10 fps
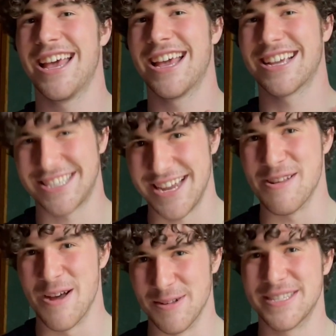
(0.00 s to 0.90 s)

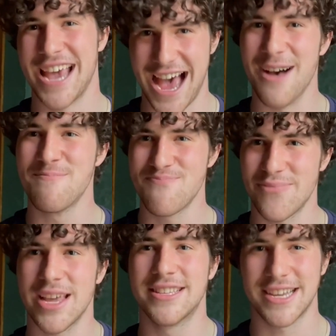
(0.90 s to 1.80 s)
Casinos. Yeah,
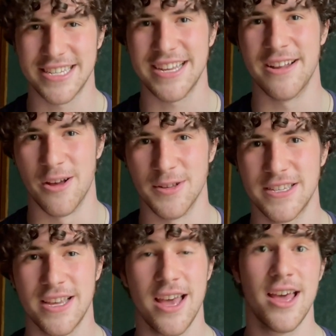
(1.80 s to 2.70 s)
it's
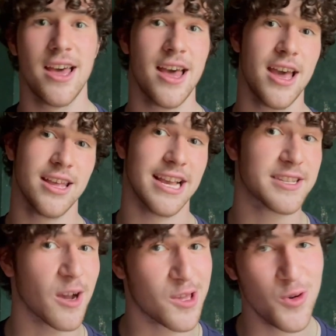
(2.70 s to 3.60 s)
casinos. They
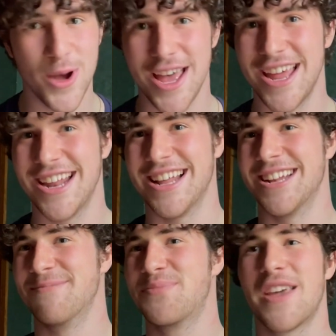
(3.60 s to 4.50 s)
suck you in
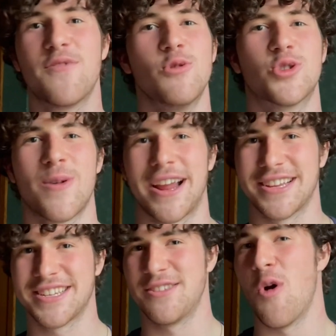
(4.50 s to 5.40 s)
and give you
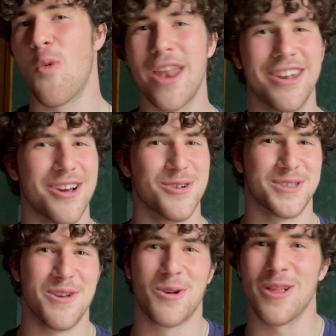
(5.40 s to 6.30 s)
drinks. No
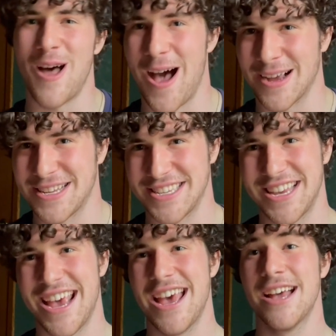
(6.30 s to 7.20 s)
windows, no clocks.
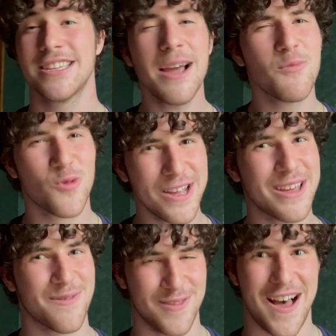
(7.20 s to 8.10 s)
Time
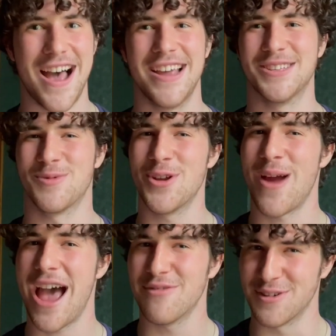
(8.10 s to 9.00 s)
really flies when you're
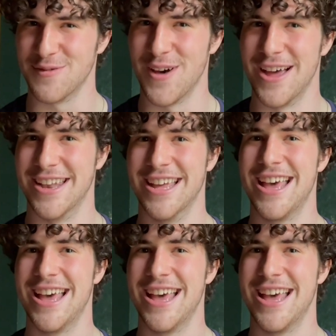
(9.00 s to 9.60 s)
having fun